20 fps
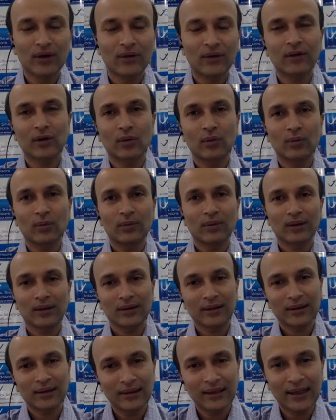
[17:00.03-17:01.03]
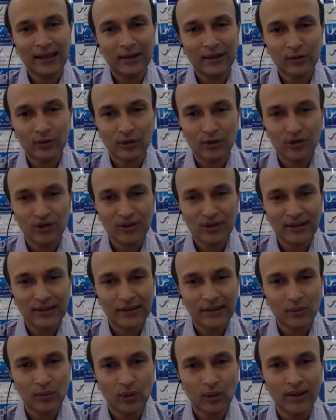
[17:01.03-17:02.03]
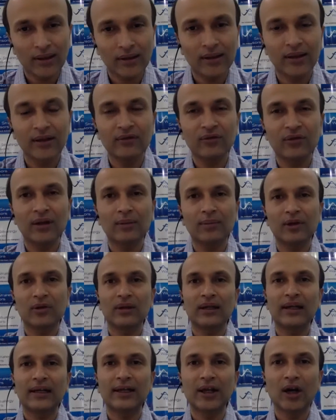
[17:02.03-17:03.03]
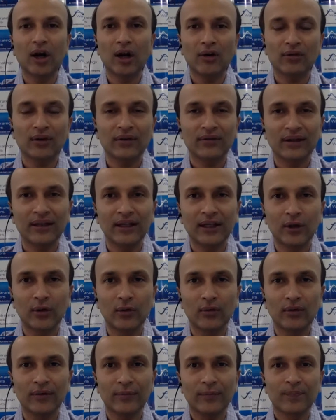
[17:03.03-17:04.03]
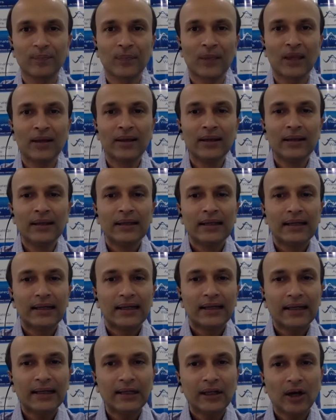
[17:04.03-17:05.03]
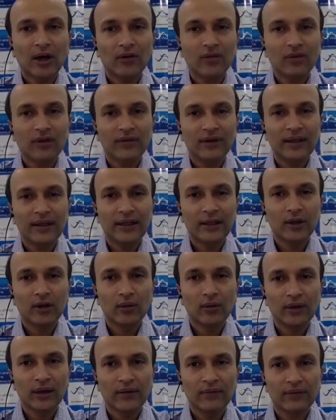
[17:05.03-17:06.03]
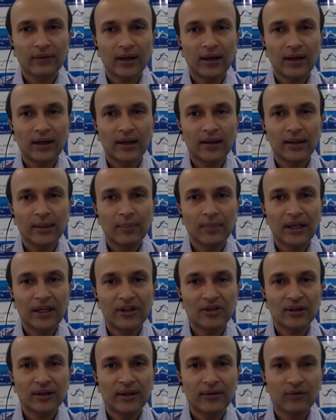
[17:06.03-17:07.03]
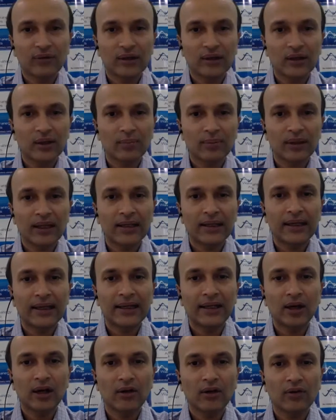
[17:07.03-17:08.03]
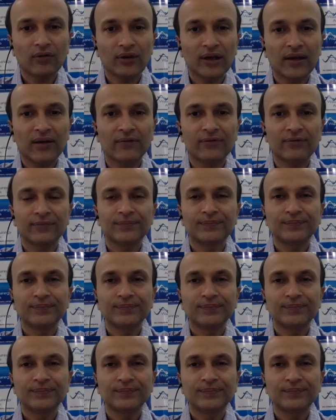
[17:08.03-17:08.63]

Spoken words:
wave. So next question is, what is the difference between Elliott wave and Neo wave? Elliott wave and Neo wave, the major difference being Elliott wave